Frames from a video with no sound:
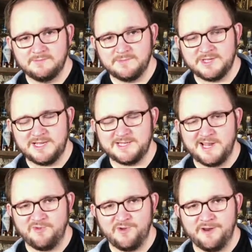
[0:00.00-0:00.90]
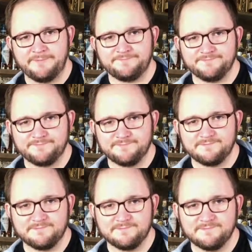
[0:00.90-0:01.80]
Because that's kind of weird.
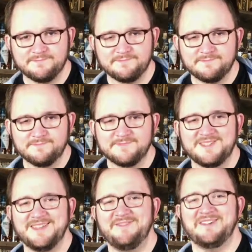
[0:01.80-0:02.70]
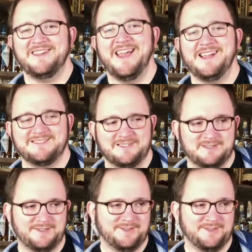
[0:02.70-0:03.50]
Let's give it a taste.